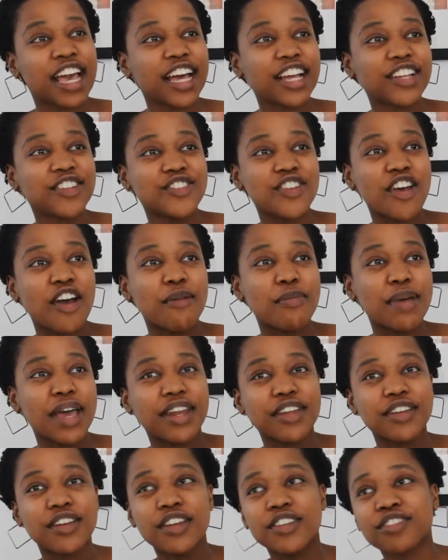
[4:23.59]
a job
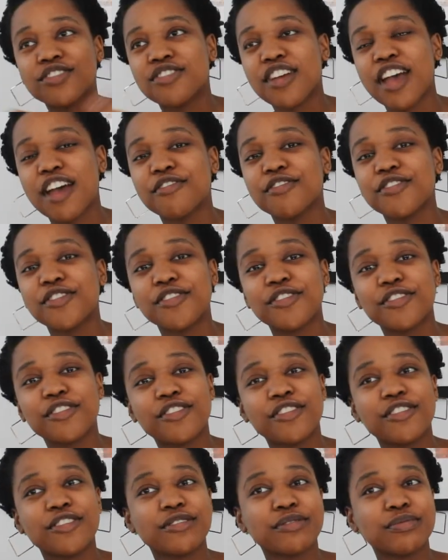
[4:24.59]
at a
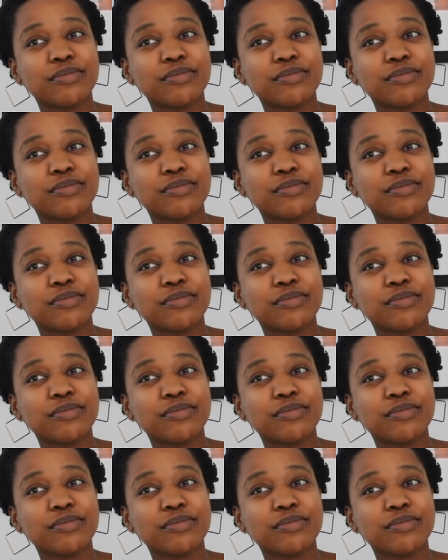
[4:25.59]
travel